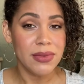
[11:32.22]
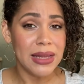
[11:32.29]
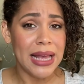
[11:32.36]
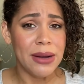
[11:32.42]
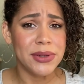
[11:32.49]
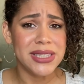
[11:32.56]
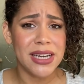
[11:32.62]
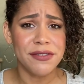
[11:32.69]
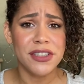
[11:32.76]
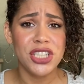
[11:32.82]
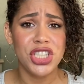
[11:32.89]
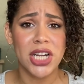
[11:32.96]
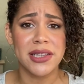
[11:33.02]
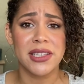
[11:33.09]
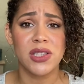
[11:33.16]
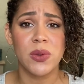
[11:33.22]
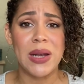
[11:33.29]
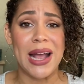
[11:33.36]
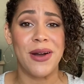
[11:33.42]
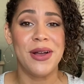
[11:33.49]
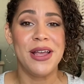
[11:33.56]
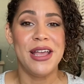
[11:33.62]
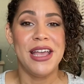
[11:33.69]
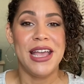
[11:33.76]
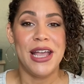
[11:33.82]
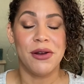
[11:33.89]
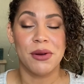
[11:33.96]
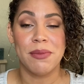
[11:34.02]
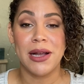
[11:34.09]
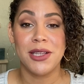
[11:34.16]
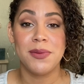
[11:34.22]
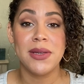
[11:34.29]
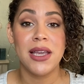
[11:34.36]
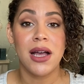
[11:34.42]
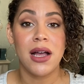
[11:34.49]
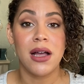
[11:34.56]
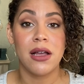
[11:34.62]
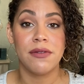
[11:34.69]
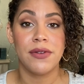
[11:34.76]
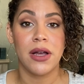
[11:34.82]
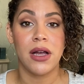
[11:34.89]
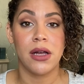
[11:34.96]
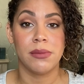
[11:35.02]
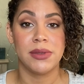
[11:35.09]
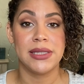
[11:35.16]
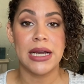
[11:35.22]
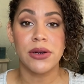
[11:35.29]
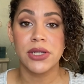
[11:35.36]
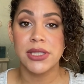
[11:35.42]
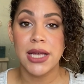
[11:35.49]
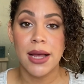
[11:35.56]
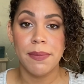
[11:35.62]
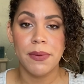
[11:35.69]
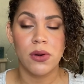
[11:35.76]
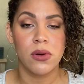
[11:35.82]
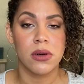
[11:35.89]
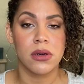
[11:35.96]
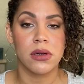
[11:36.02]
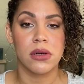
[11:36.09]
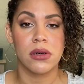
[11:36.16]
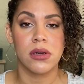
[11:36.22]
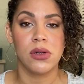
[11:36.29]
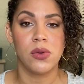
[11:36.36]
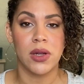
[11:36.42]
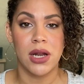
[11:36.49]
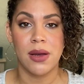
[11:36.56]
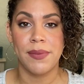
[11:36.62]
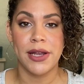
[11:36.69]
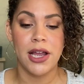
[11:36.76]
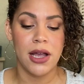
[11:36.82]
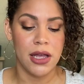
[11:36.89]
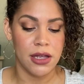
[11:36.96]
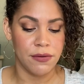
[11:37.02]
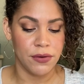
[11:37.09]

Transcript: I would definitely check this one out. It reminds me of soursop or guanabana.